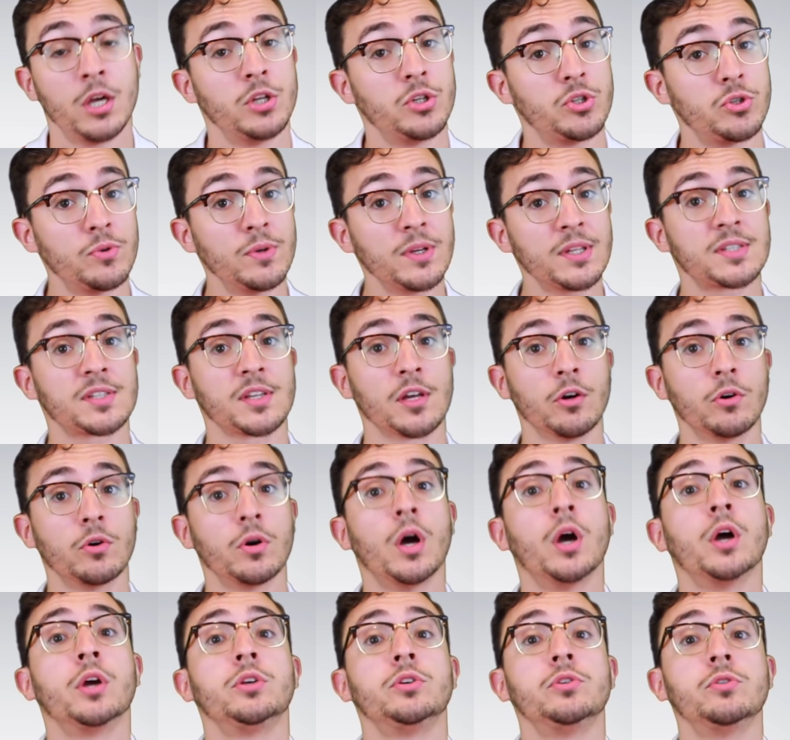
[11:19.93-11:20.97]
In doing
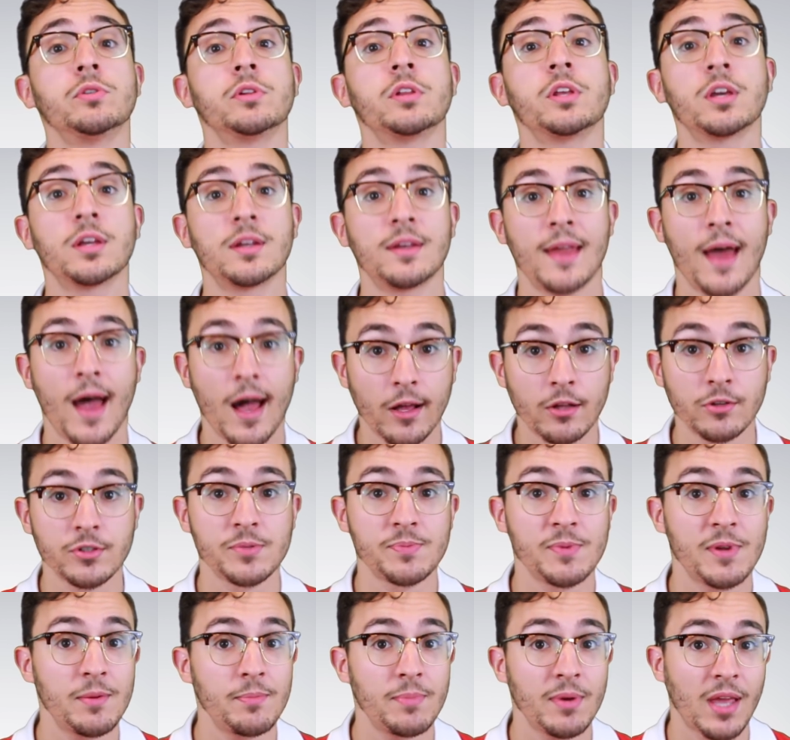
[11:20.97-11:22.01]
so, Julian
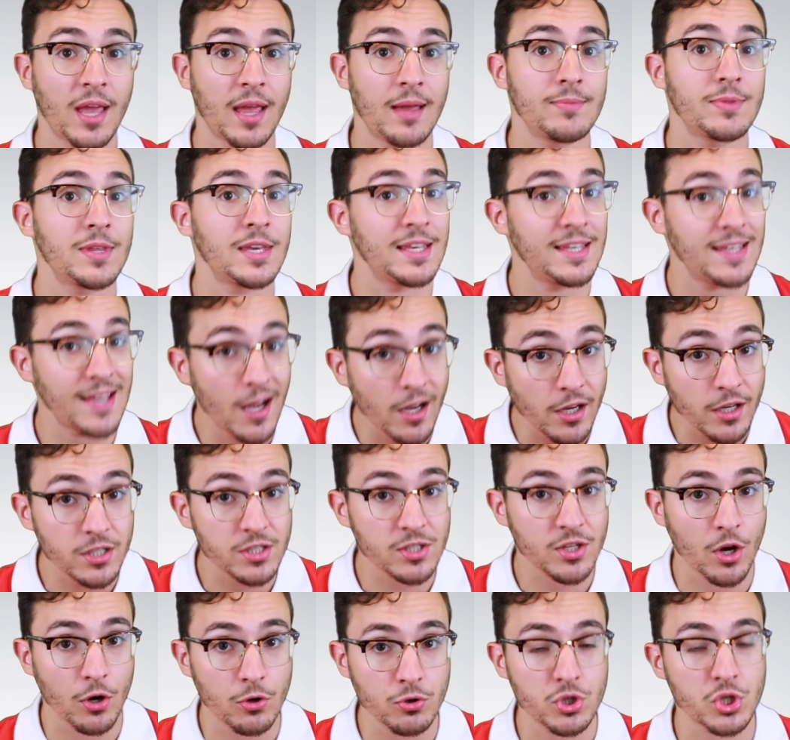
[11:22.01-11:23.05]
Nagelsmann became the
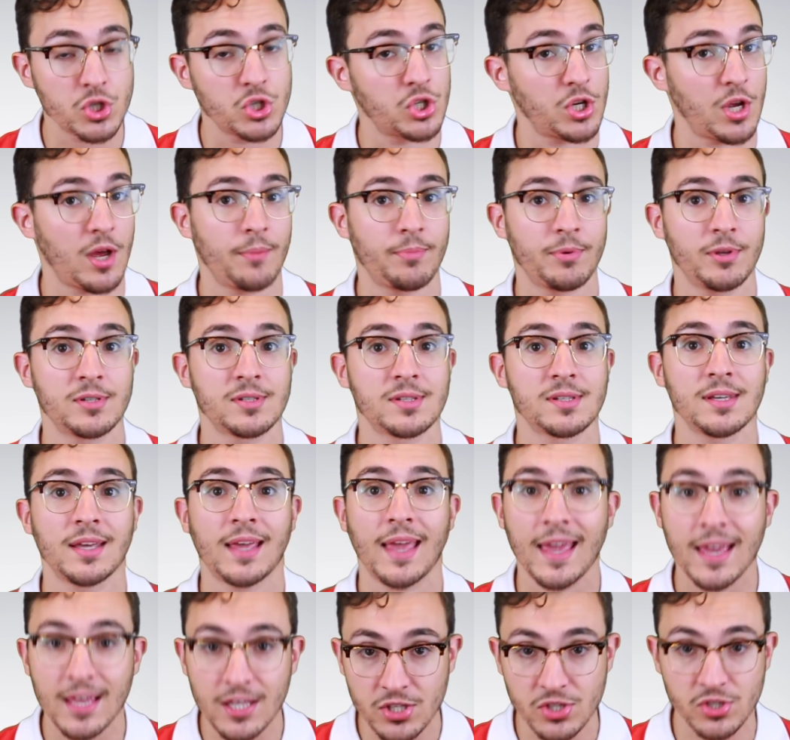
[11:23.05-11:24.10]
youngest coach in Champions
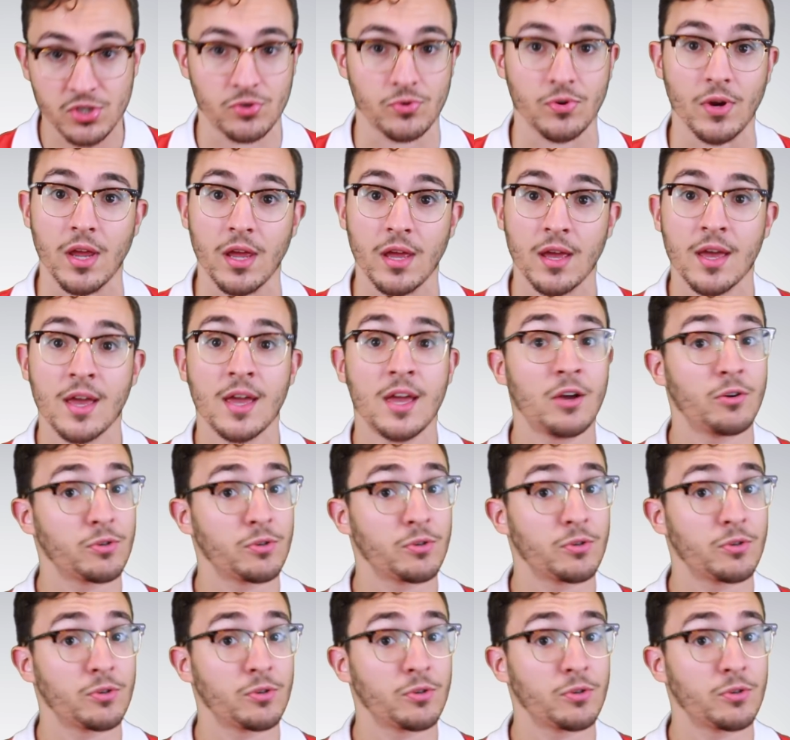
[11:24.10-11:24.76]
League history.